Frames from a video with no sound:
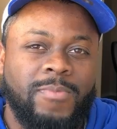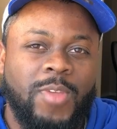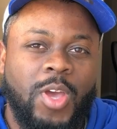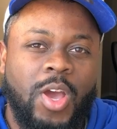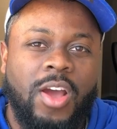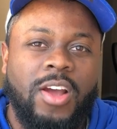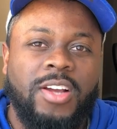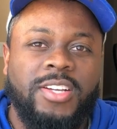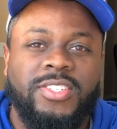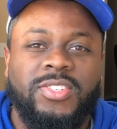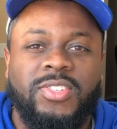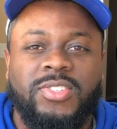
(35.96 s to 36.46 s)

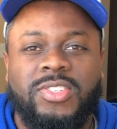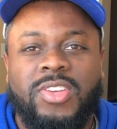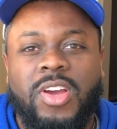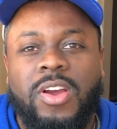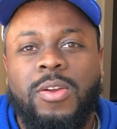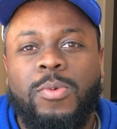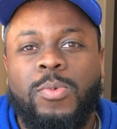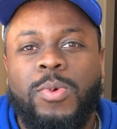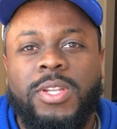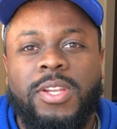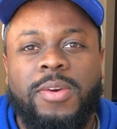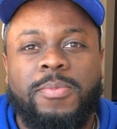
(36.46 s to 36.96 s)
all right, so
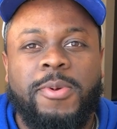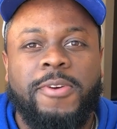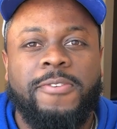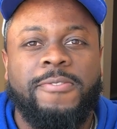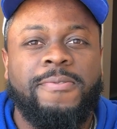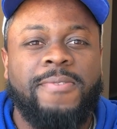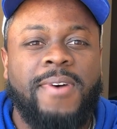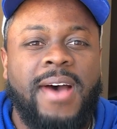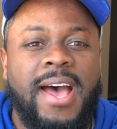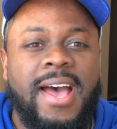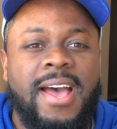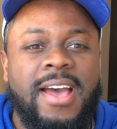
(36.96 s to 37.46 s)
starting with number
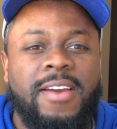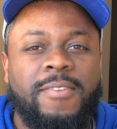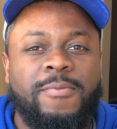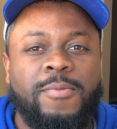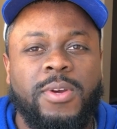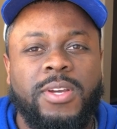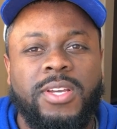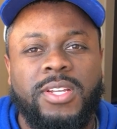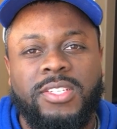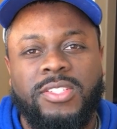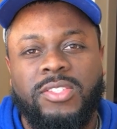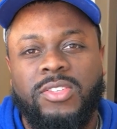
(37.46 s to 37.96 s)
five, we're
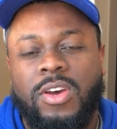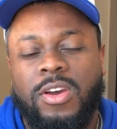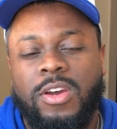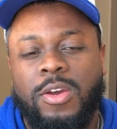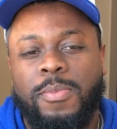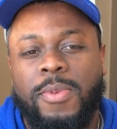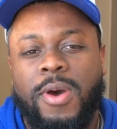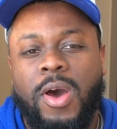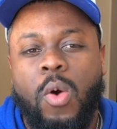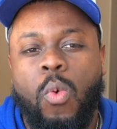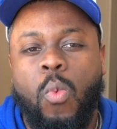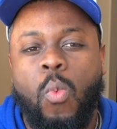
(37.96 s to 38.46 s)
gonna talk
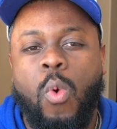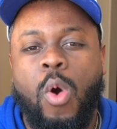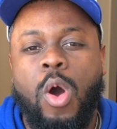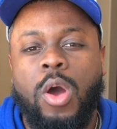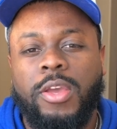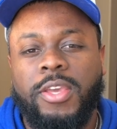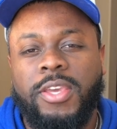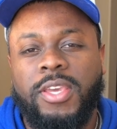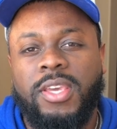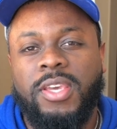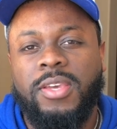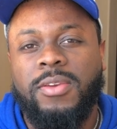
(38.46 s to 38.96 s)
about
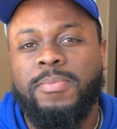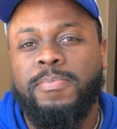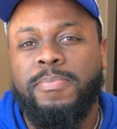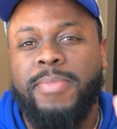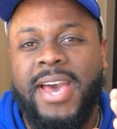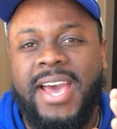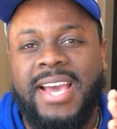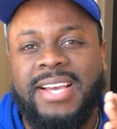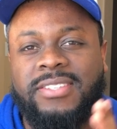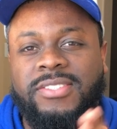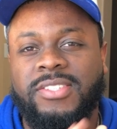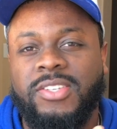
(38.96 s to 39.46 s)
walking
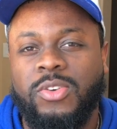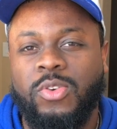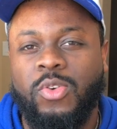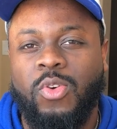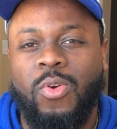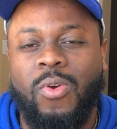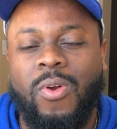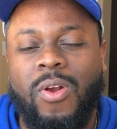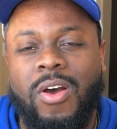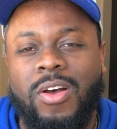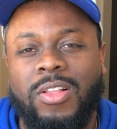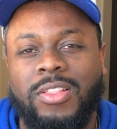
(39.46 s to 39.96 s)
back to
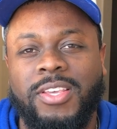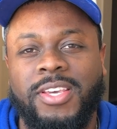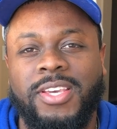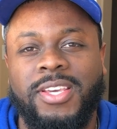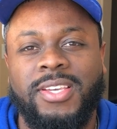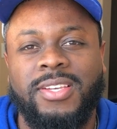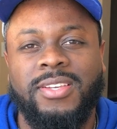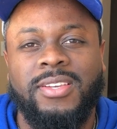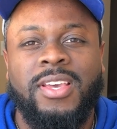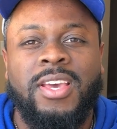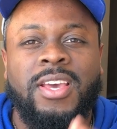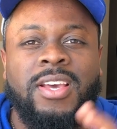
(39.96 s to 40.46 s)

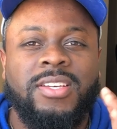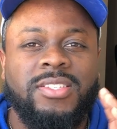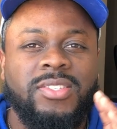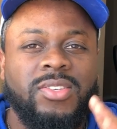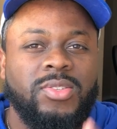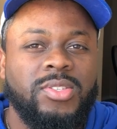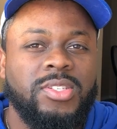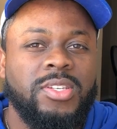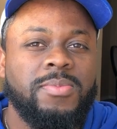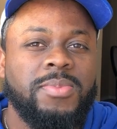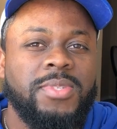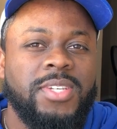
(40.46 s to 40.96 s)
crawling. So
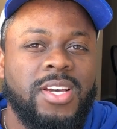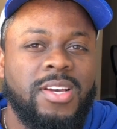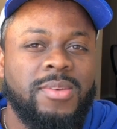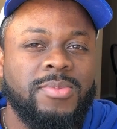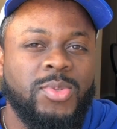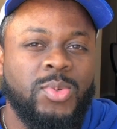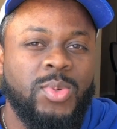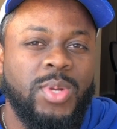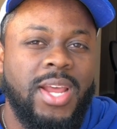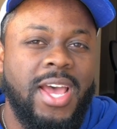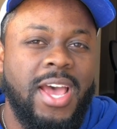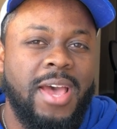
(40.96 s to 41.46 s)
sometimes
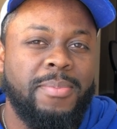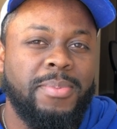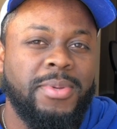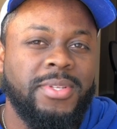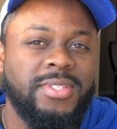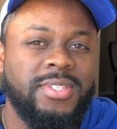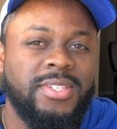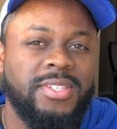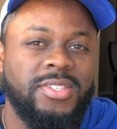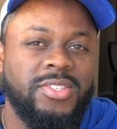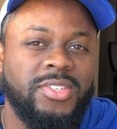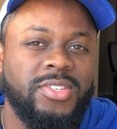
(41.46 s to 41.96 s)
what
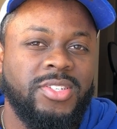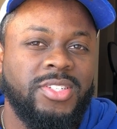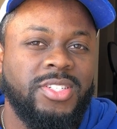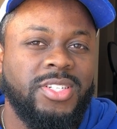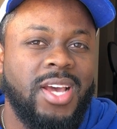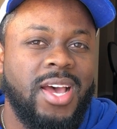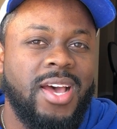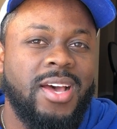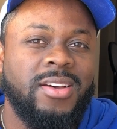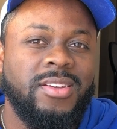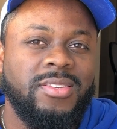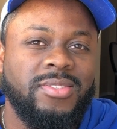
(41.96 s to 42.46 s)
happens is your
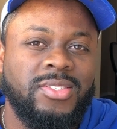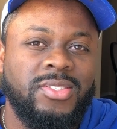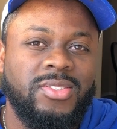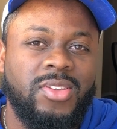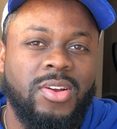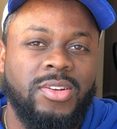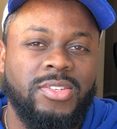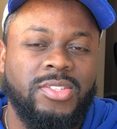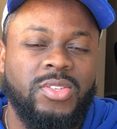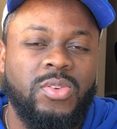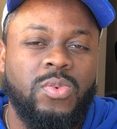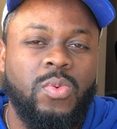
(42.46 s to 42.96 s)
child
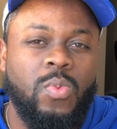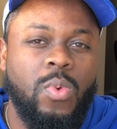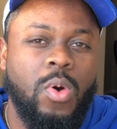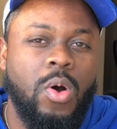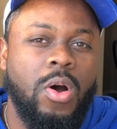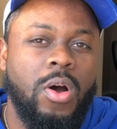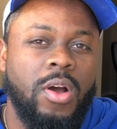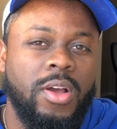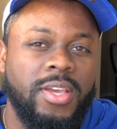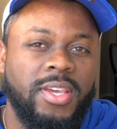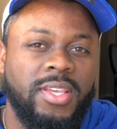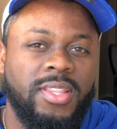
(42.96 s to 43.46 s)
starts to
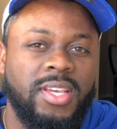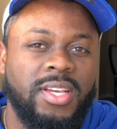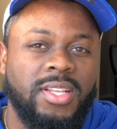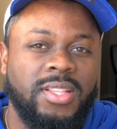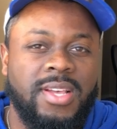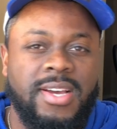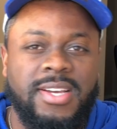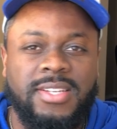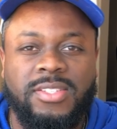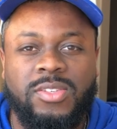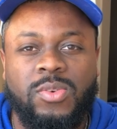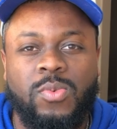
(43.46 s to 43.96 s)
walk and they
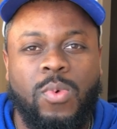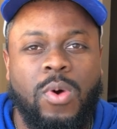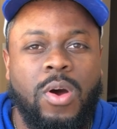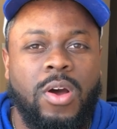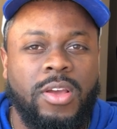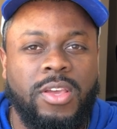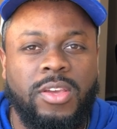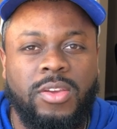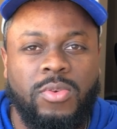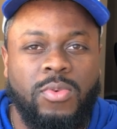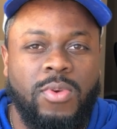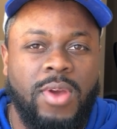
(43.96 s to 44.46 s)
like to
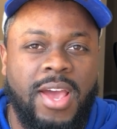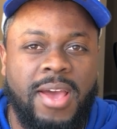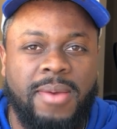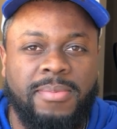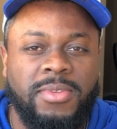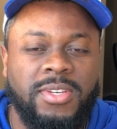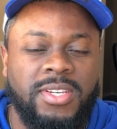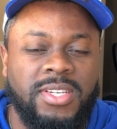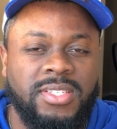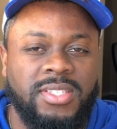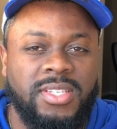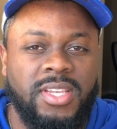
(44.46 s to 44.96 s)
walk and grab
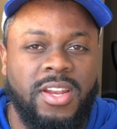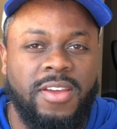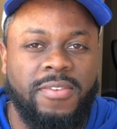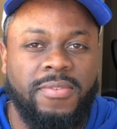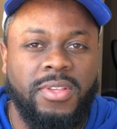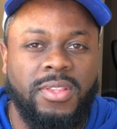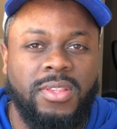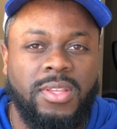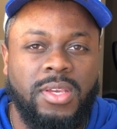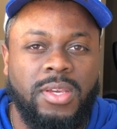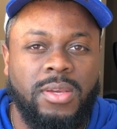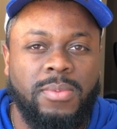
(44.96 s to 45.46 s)
things and
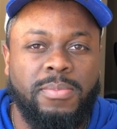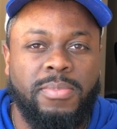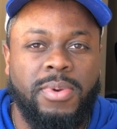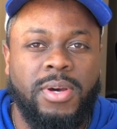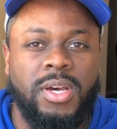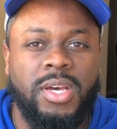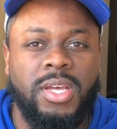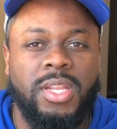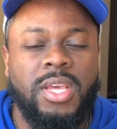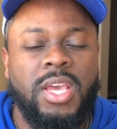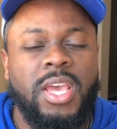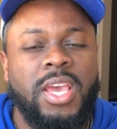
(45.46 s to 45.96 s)
everything,
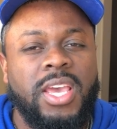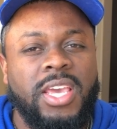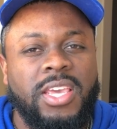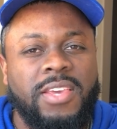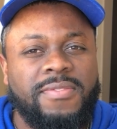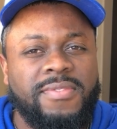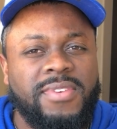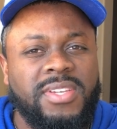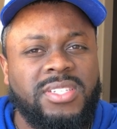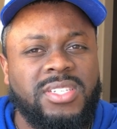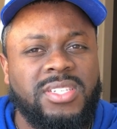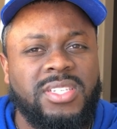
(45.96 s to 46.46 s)
but
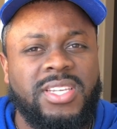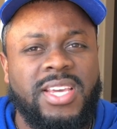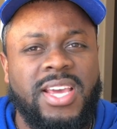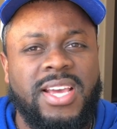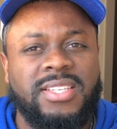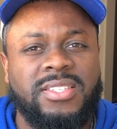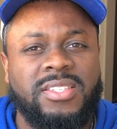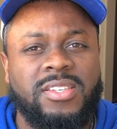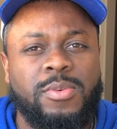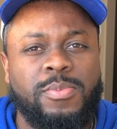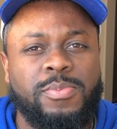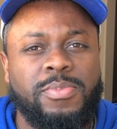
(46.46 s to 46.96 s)
eventually at
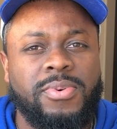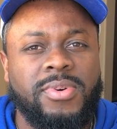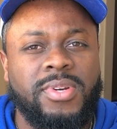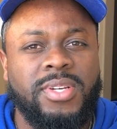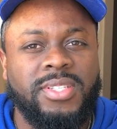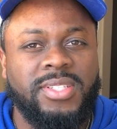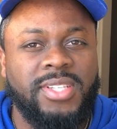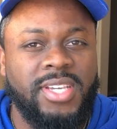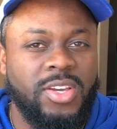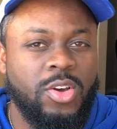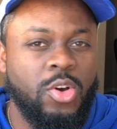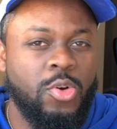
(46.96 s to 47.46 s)
some point
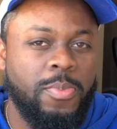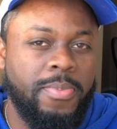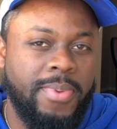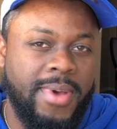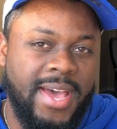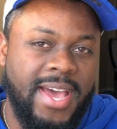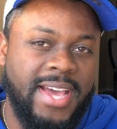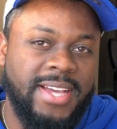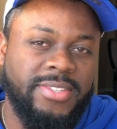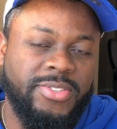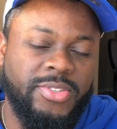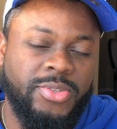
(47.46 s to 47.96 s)
they go
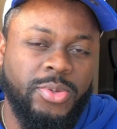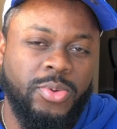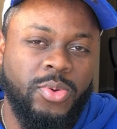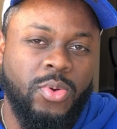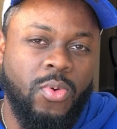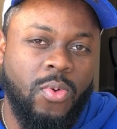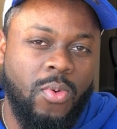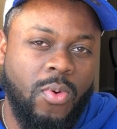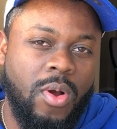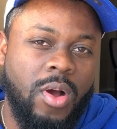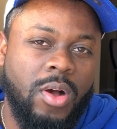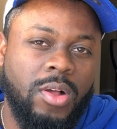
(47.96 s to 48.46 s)
back to
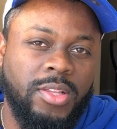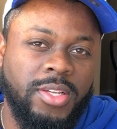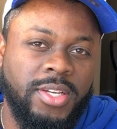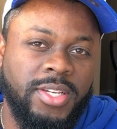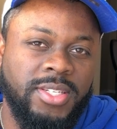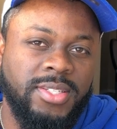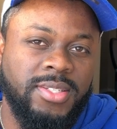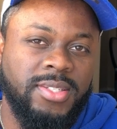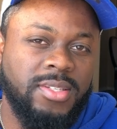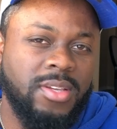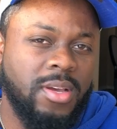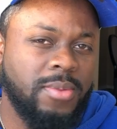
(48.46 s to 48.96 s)
crawling
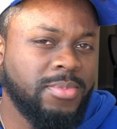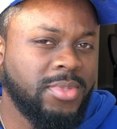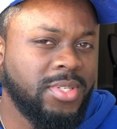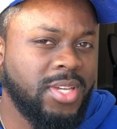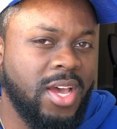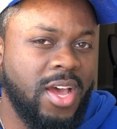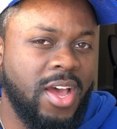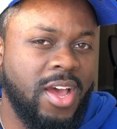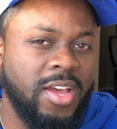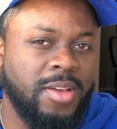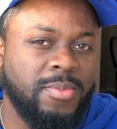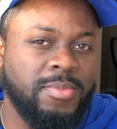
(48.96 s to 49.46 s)

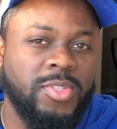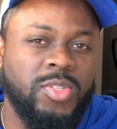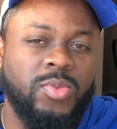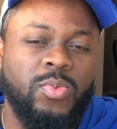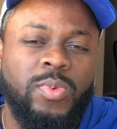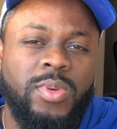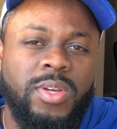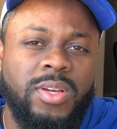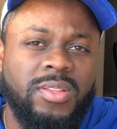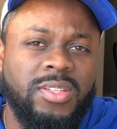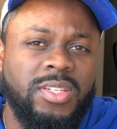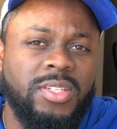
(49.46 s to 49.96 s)
sometimes.
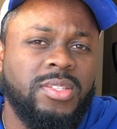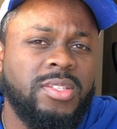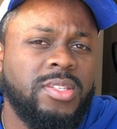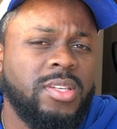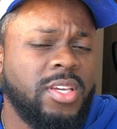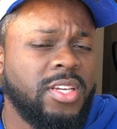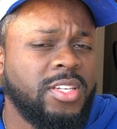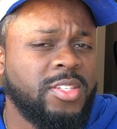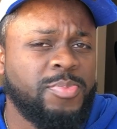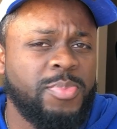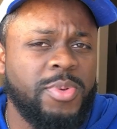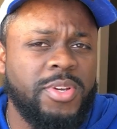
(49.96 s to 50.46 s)
We only
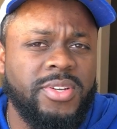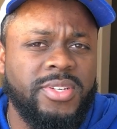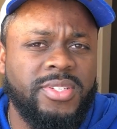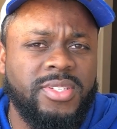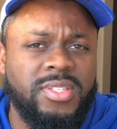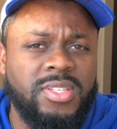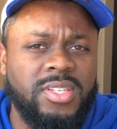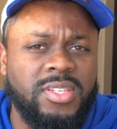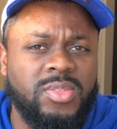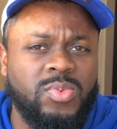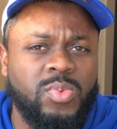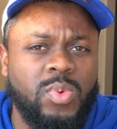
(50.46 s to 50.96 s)
experienced
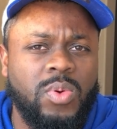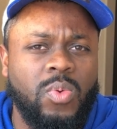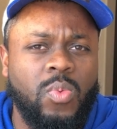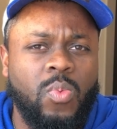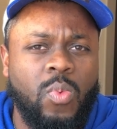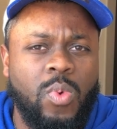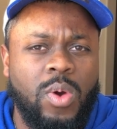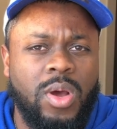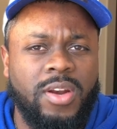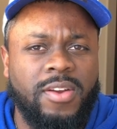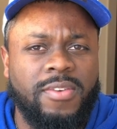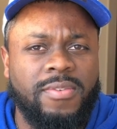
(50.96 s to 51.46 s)
this with
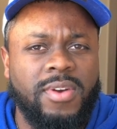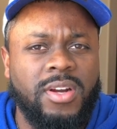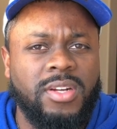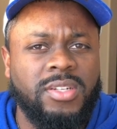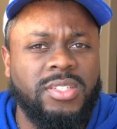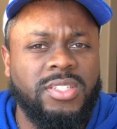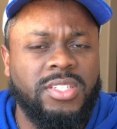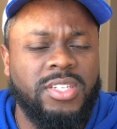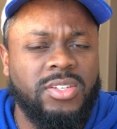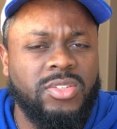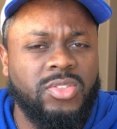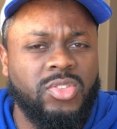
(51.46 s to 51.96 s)
one of our
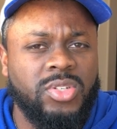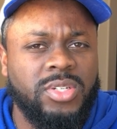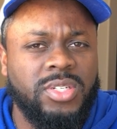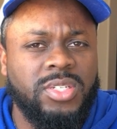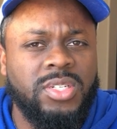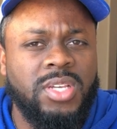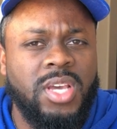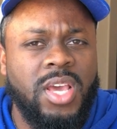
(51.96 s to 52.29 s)
children